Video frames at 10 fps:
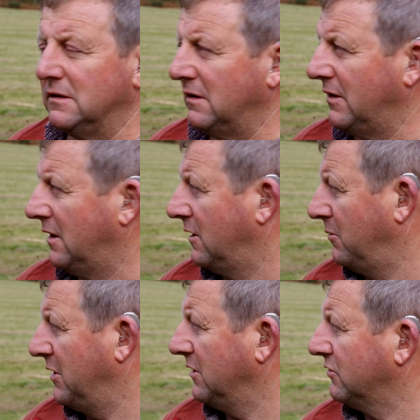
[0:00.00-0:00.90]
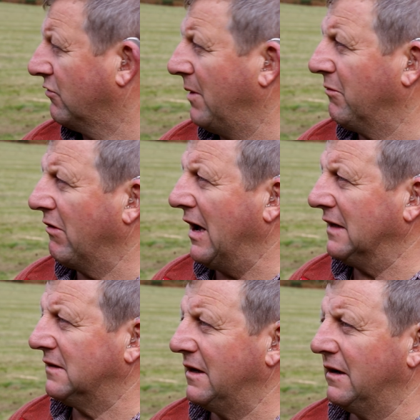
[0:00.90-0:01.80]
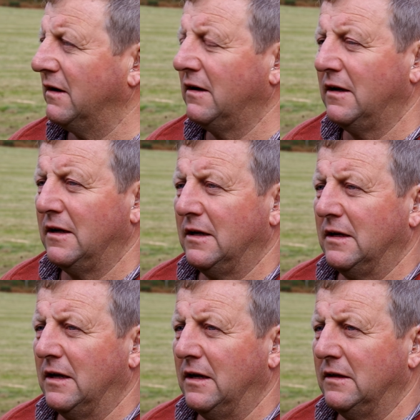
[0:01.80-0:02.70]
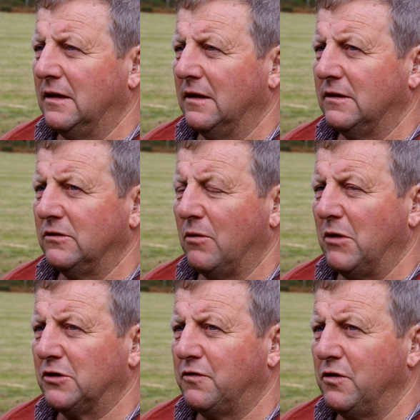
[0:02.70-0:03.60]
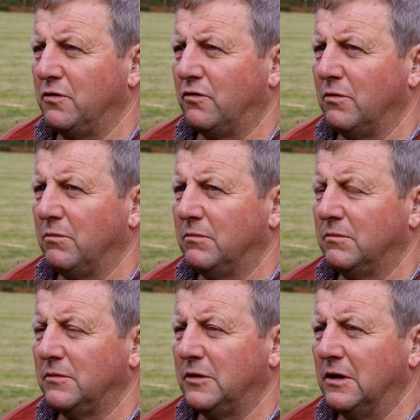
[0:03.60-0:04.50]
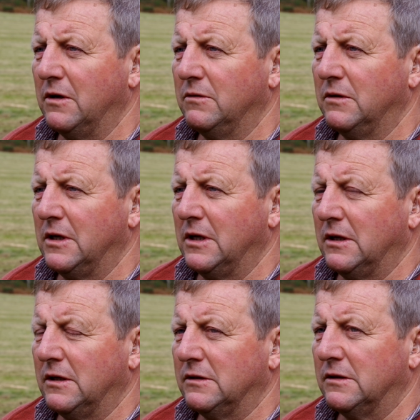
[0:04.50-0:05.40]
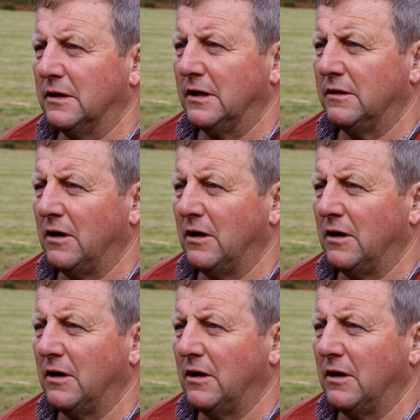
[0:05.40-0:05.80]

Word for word: there's only a little bit of scrub grass here, and uh, there's not much food from you know, so they